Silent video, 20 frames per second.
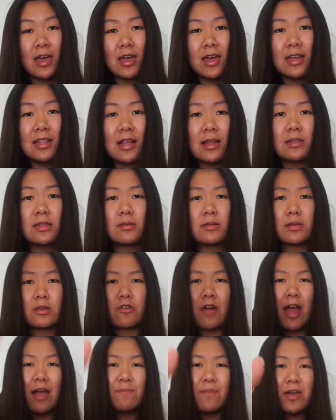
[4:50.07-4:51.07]
Hit that
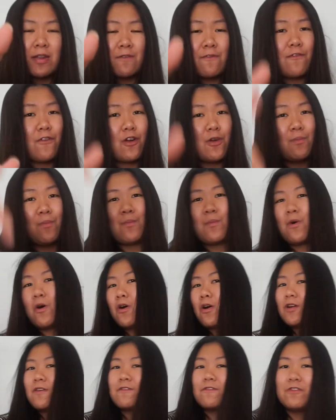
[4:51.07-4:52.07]
subscribe button for
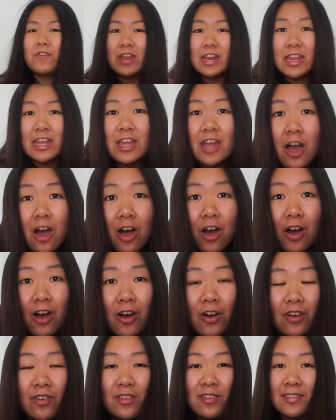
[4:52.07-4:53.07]
more
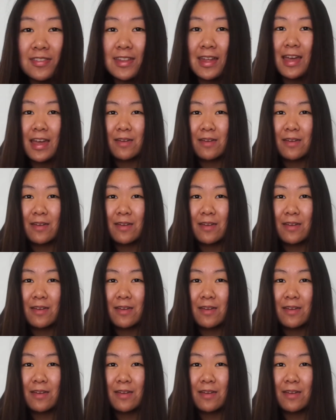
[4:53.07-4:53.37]
videos.